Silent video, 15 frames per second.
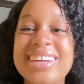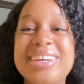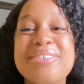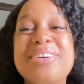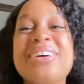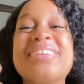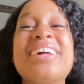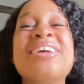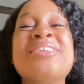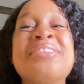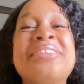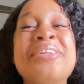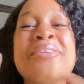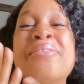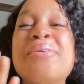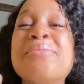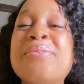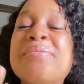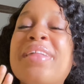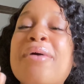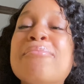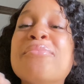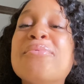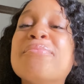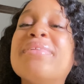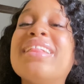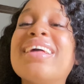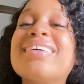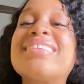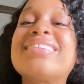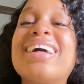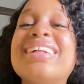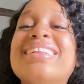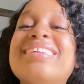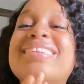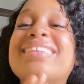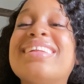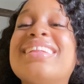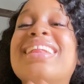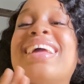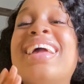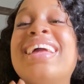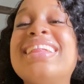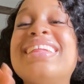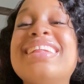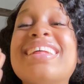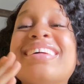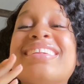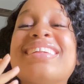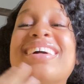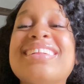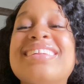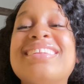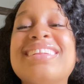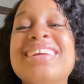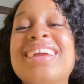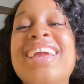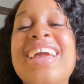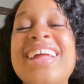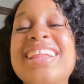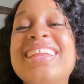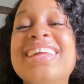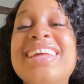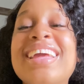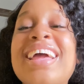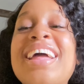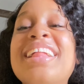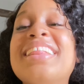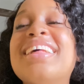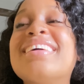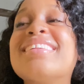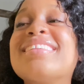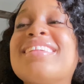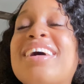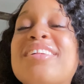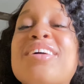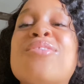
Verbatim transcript: because I used to tell my mom that, mom, let's start this thing early, let's start this thing early, let's start.